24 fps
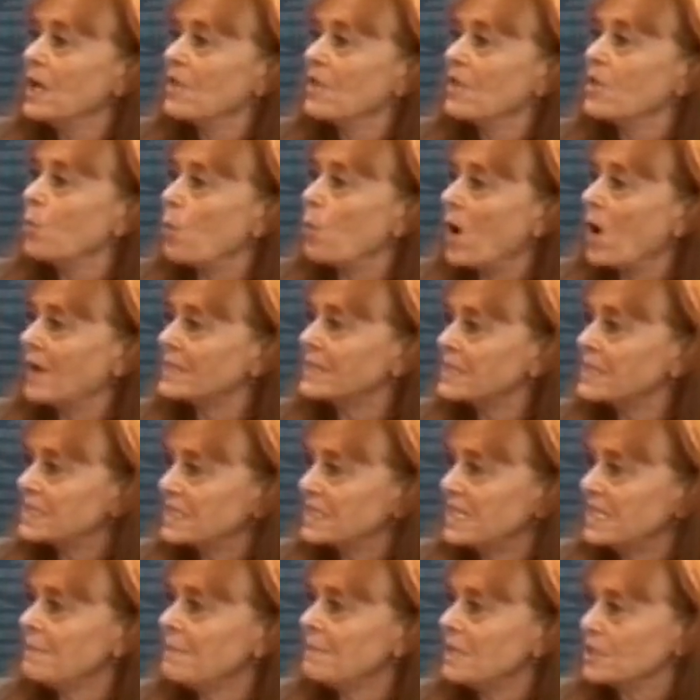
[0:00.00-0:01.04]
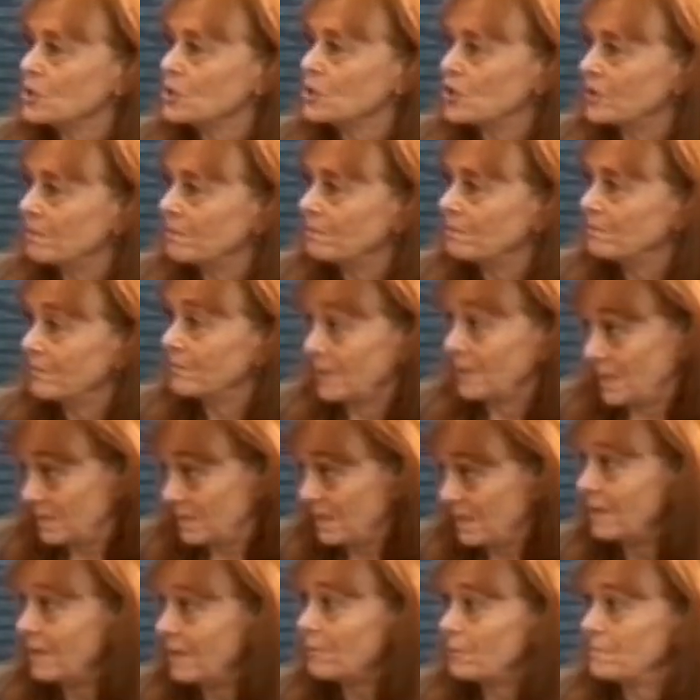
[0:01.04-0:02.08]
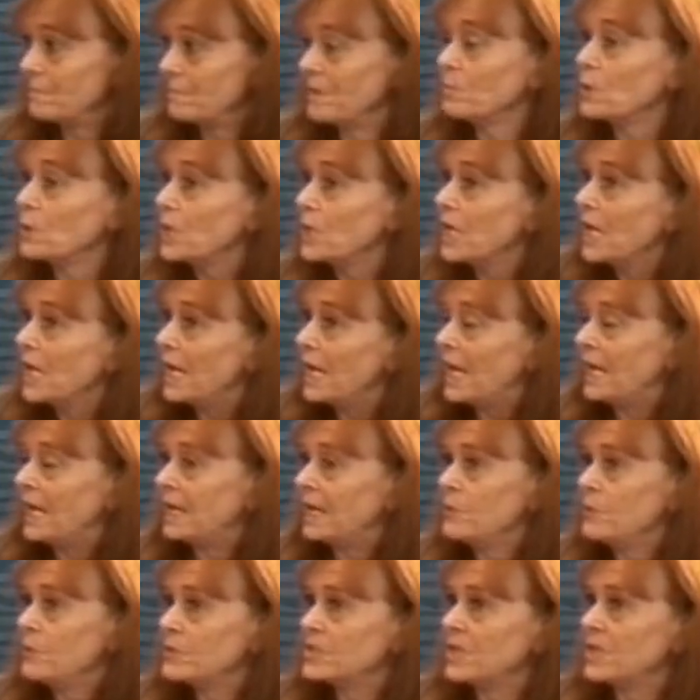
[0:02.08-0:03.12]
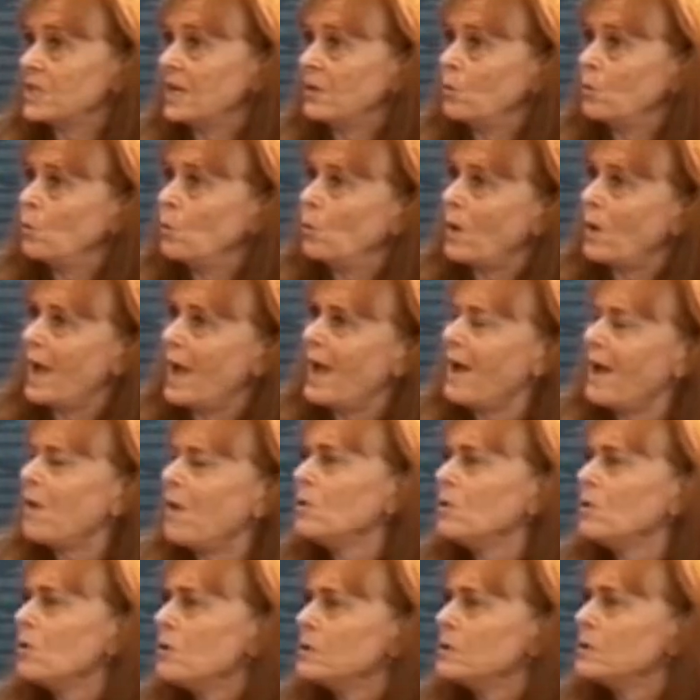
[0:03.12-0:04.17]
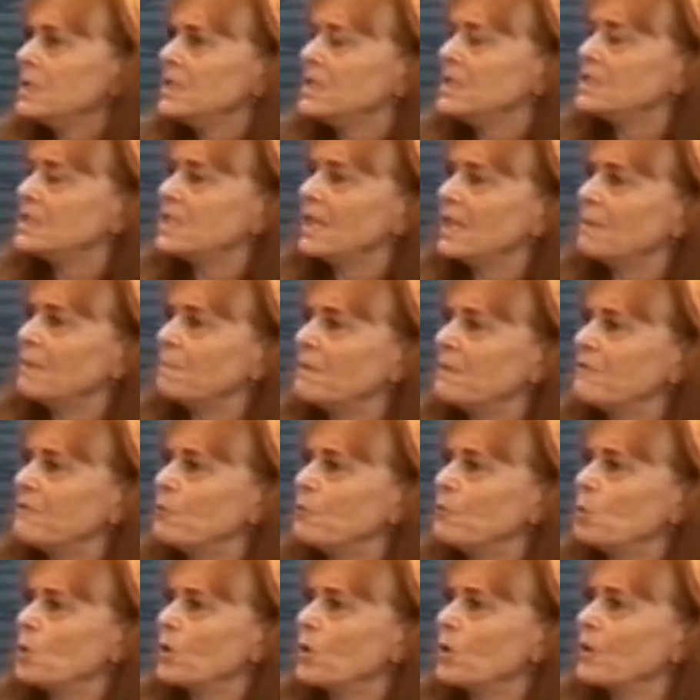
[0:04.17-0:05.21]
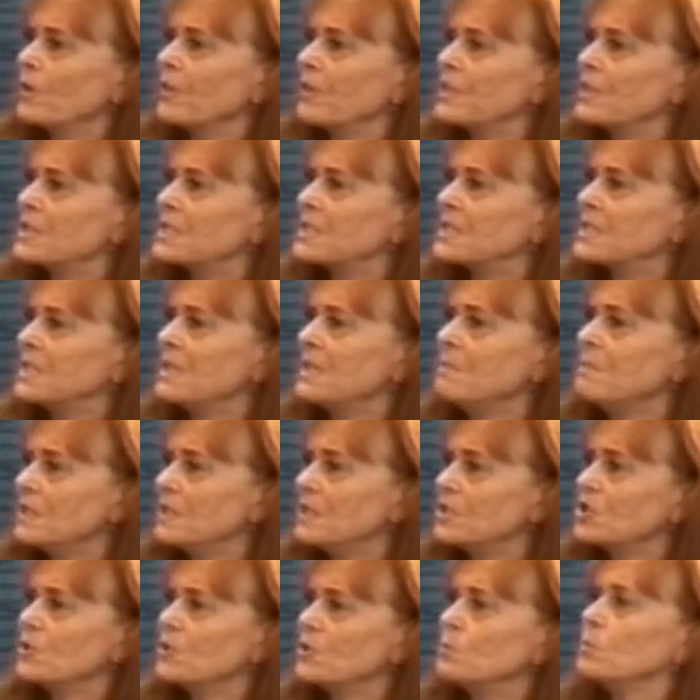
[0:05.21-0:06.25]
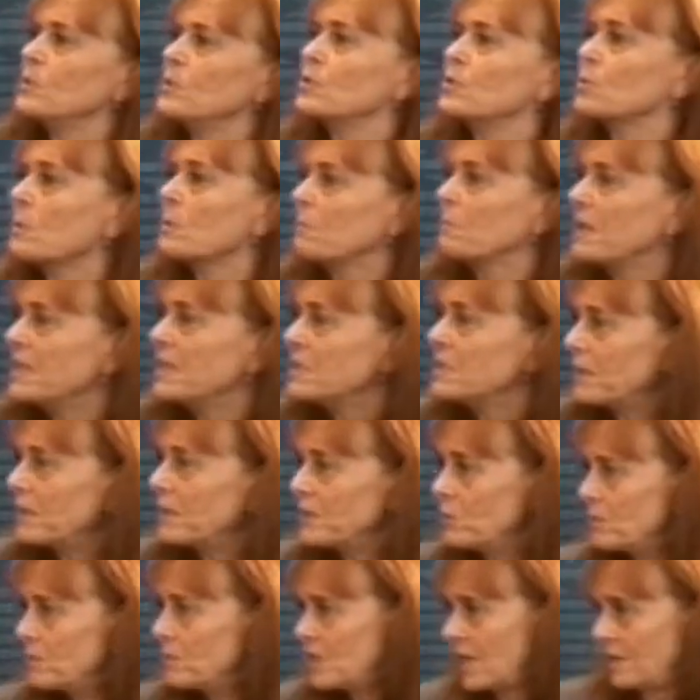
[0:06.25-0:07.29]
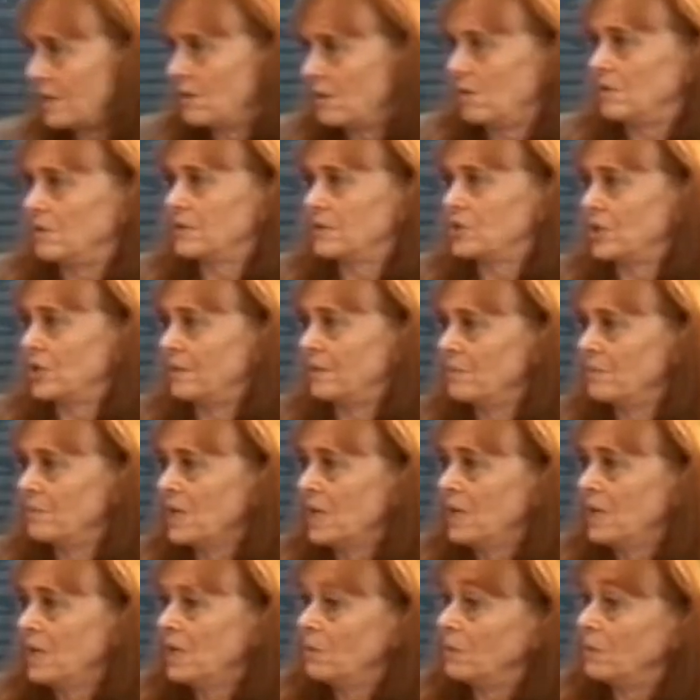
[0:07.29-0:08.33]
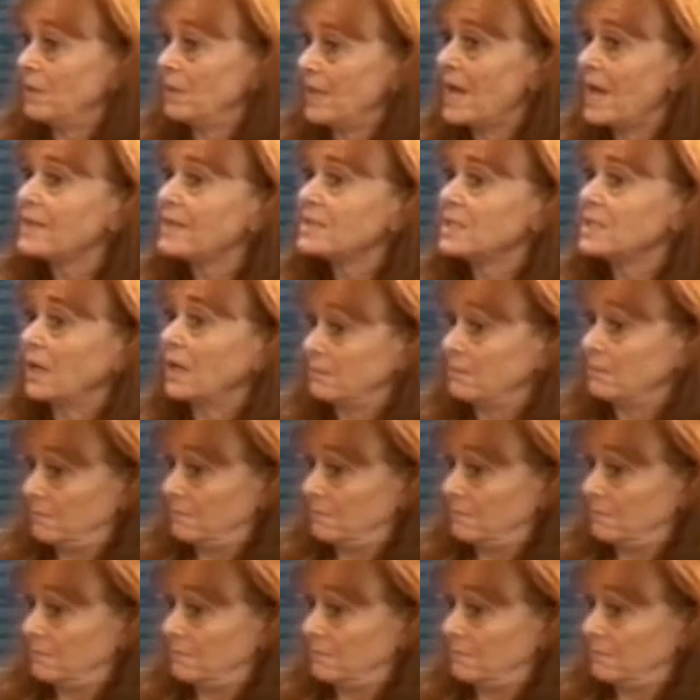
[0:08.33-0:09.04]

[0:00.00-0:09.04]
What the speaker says: the Watt steam engine. I remember, and he was saying, how long did it take before the steam engine was replaced by new technology? Well, that's a